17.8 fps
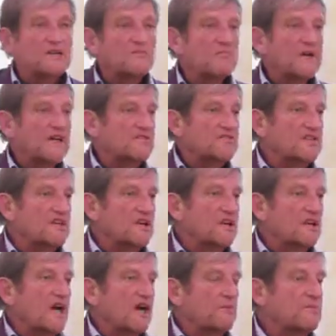But
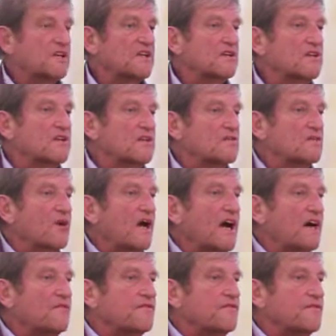I mean, you
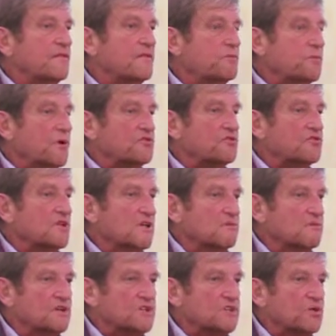have
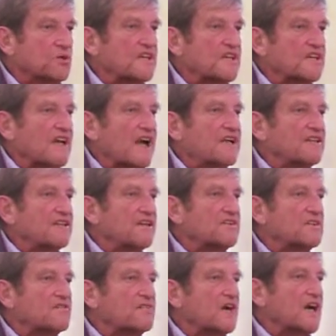pottery which you can
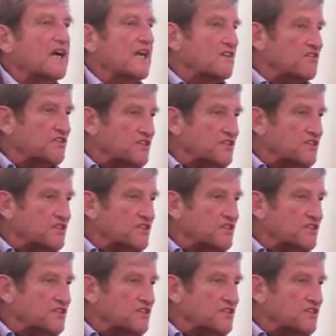identify as